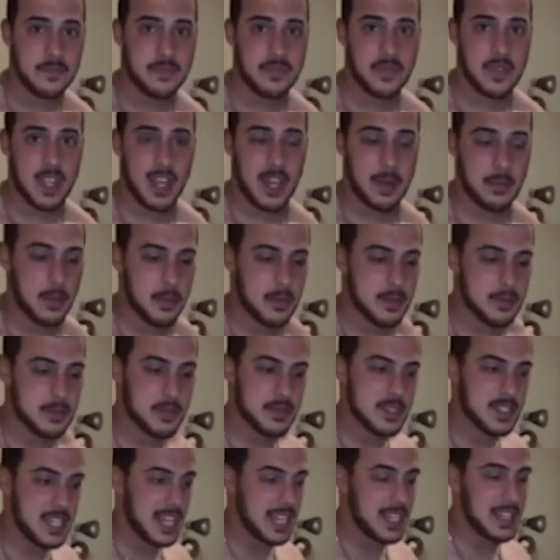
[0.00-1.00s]
I'm almost
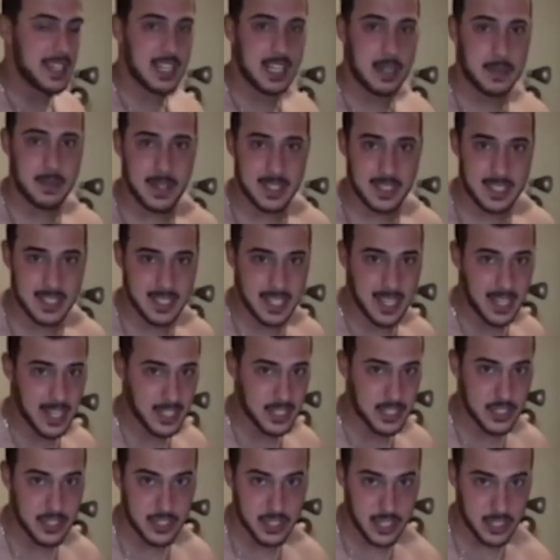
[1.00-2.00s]
pretending like I'm on stage
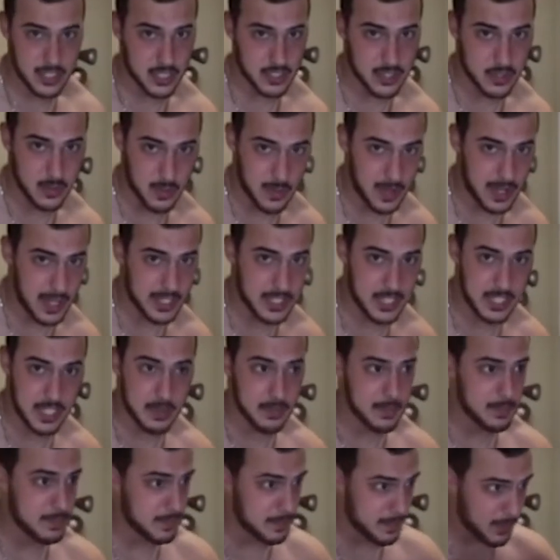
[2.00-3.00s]
and judges are
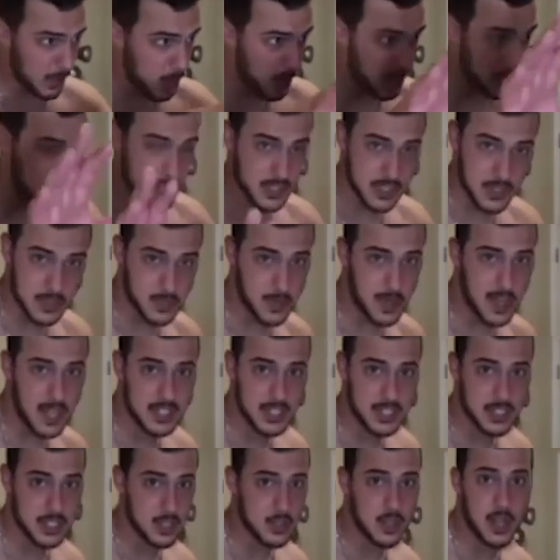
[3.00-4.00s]
watching, audience is
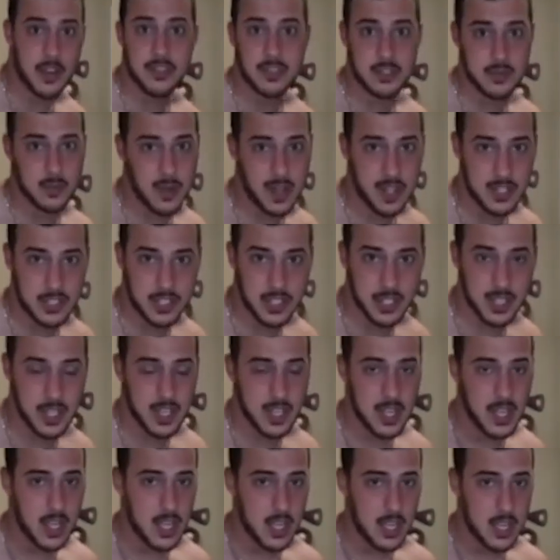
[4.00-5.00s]
watching, whoever's watching.
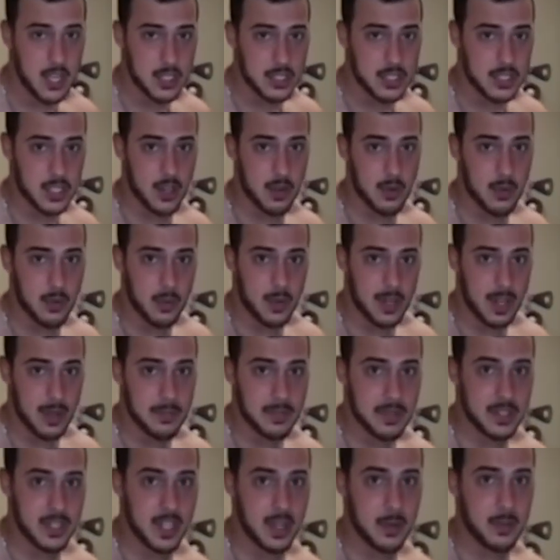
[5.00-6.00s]
So when
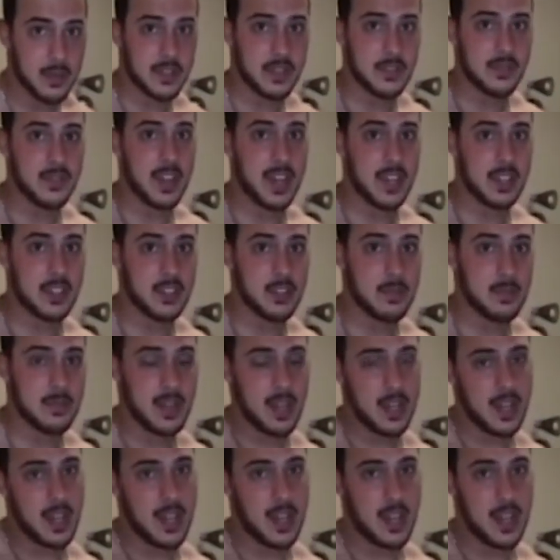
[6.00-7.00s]
I'm done with the
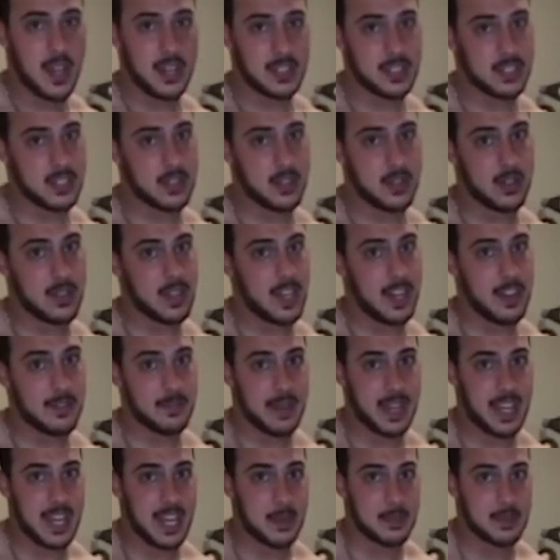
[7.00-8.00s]
vacuum, I still have
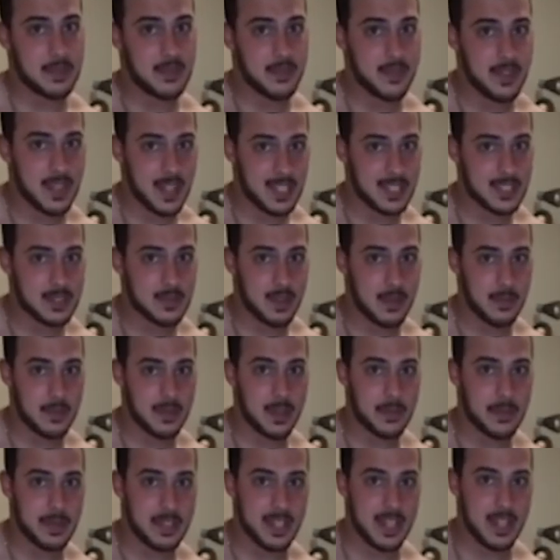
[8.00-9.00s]
my abs flexed when I'm
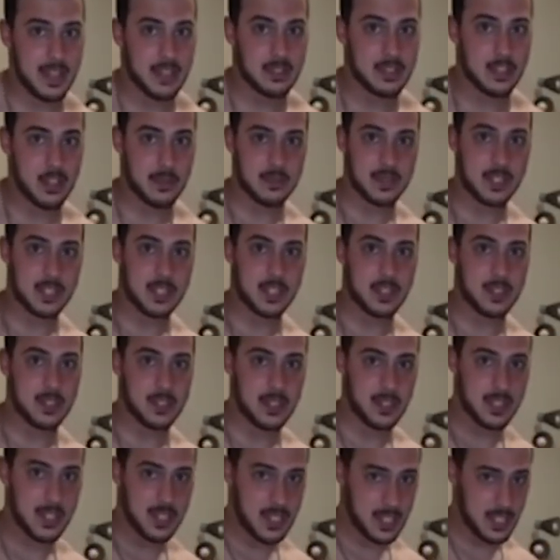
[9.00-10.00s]
coming down, so I'm still
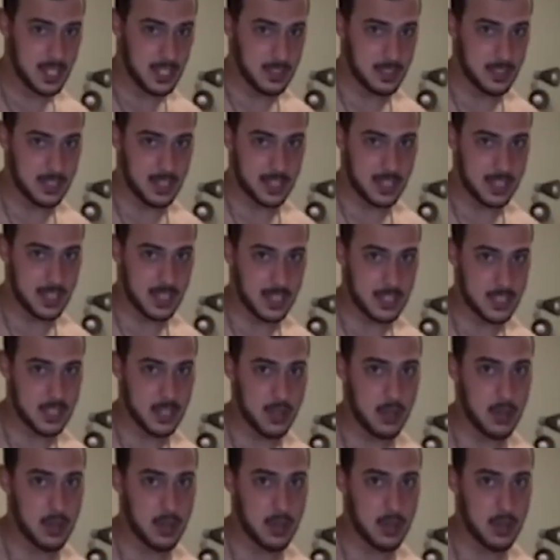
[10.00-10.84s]
either like this